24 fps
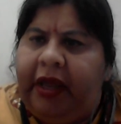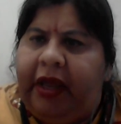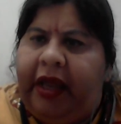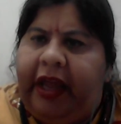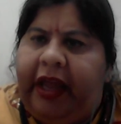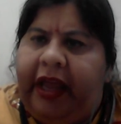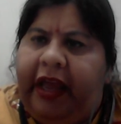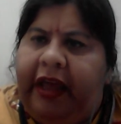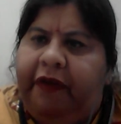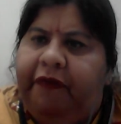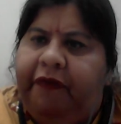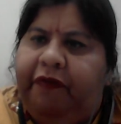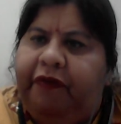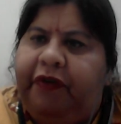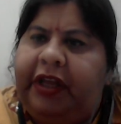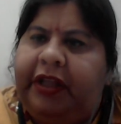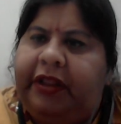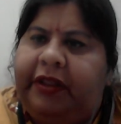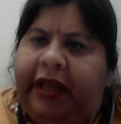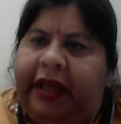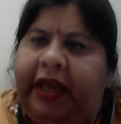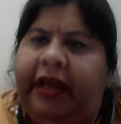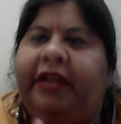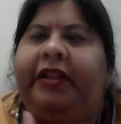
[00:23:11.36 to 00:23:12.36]

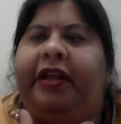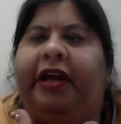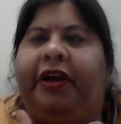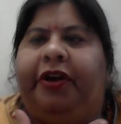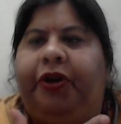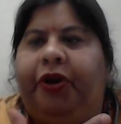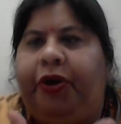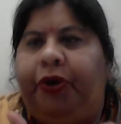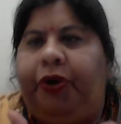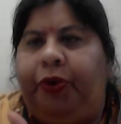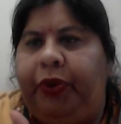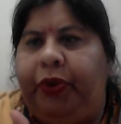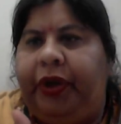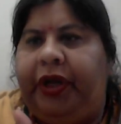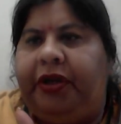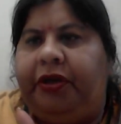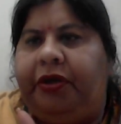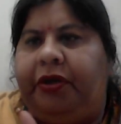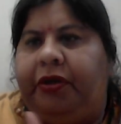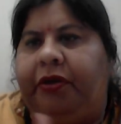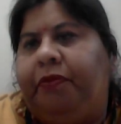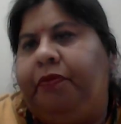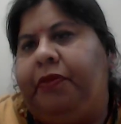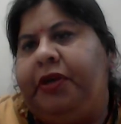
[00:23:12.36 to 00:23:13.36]
everything that you're
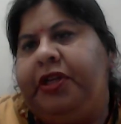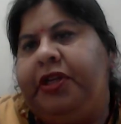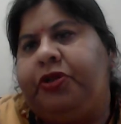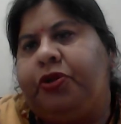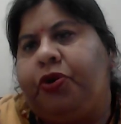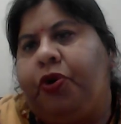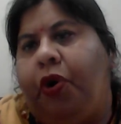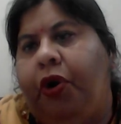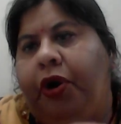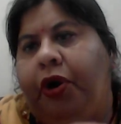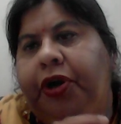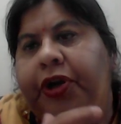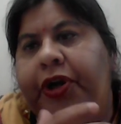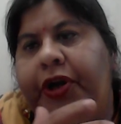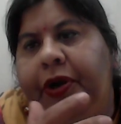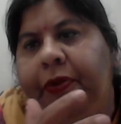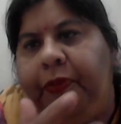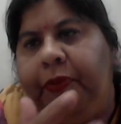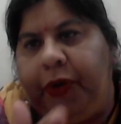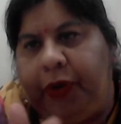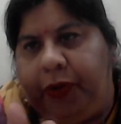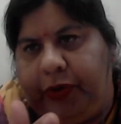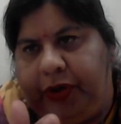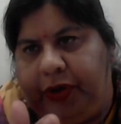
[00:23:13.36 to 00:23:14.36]
doing must
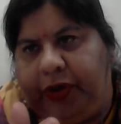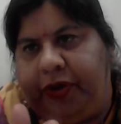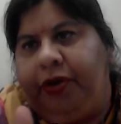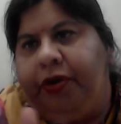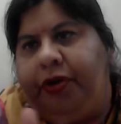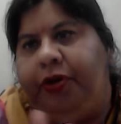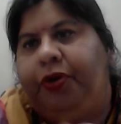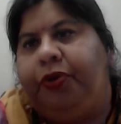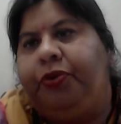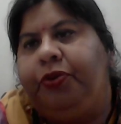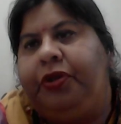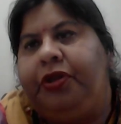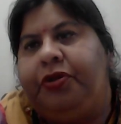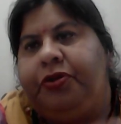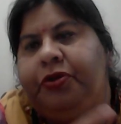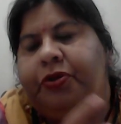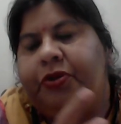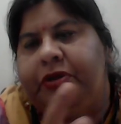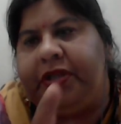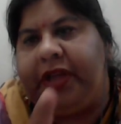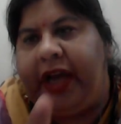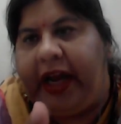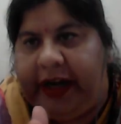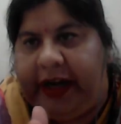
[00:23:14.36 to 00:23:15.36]
contribute to the
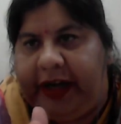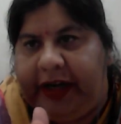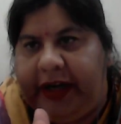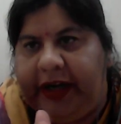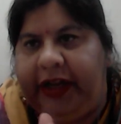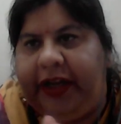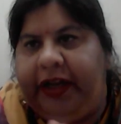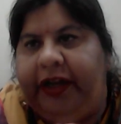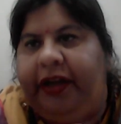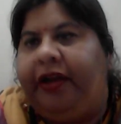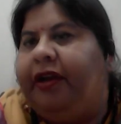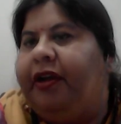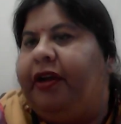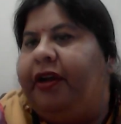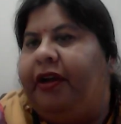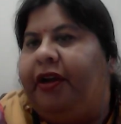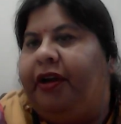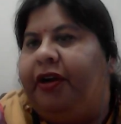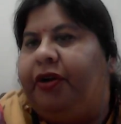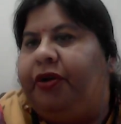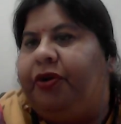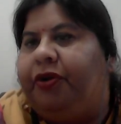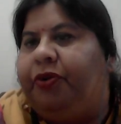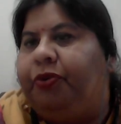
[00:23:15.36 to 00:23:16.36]
society,
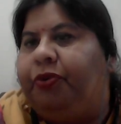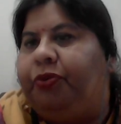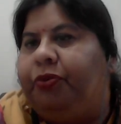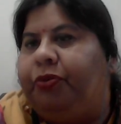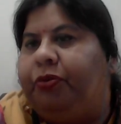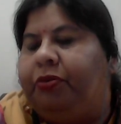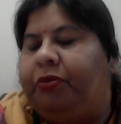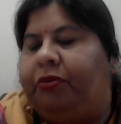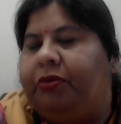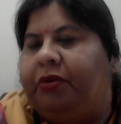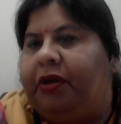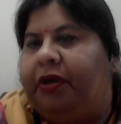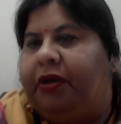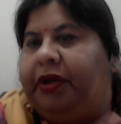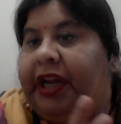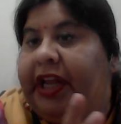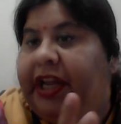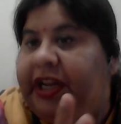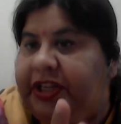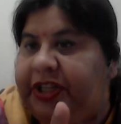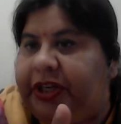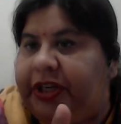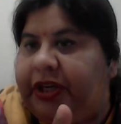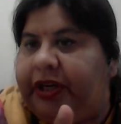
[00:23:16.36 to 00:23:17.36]
to a
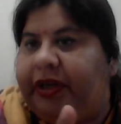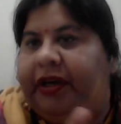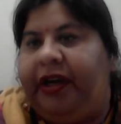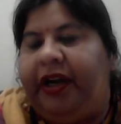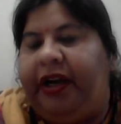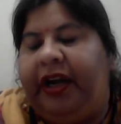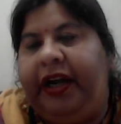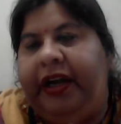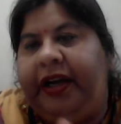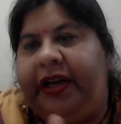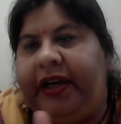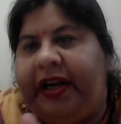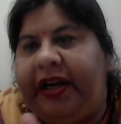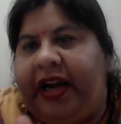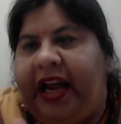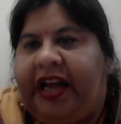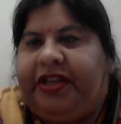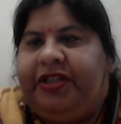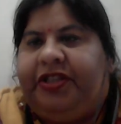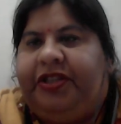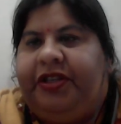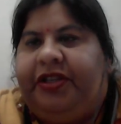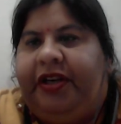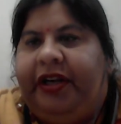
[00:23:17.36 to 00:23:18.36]
nation,
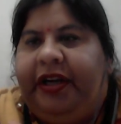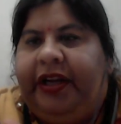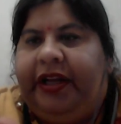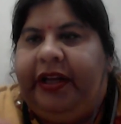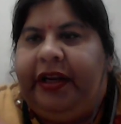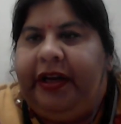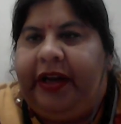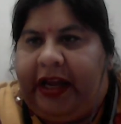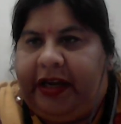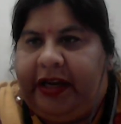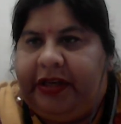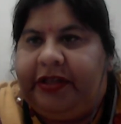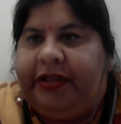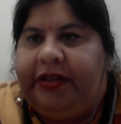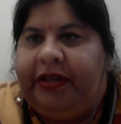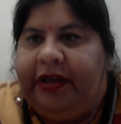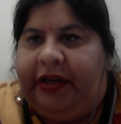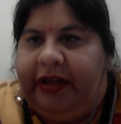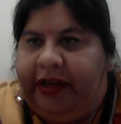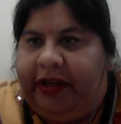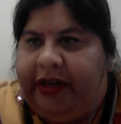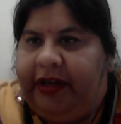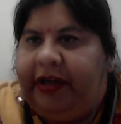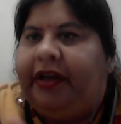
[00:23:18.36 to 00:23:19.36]
internationally,
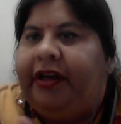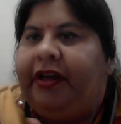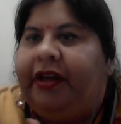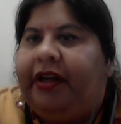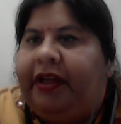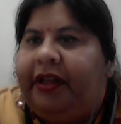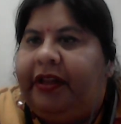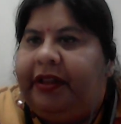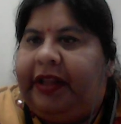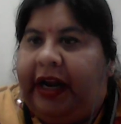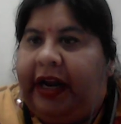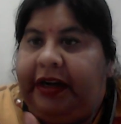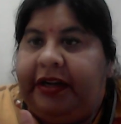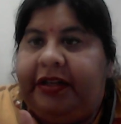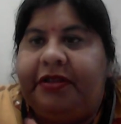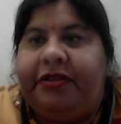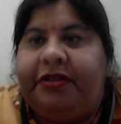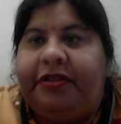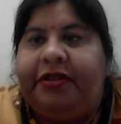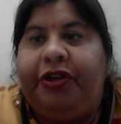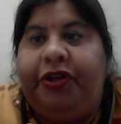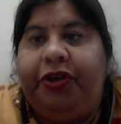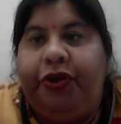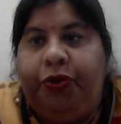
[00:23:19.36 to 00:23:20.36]
nationally. That is
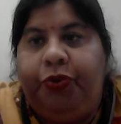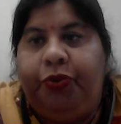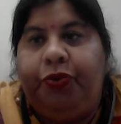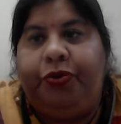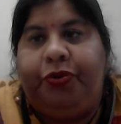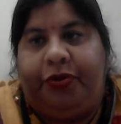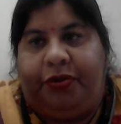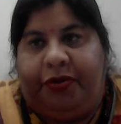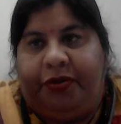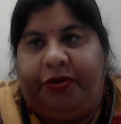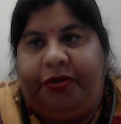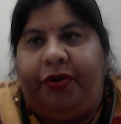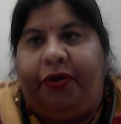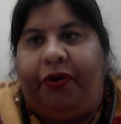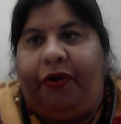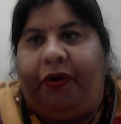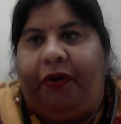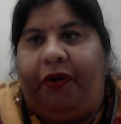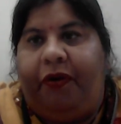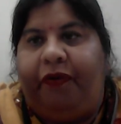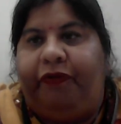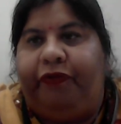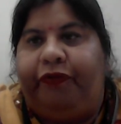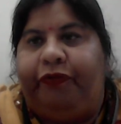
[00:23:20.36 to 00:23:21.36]
the use of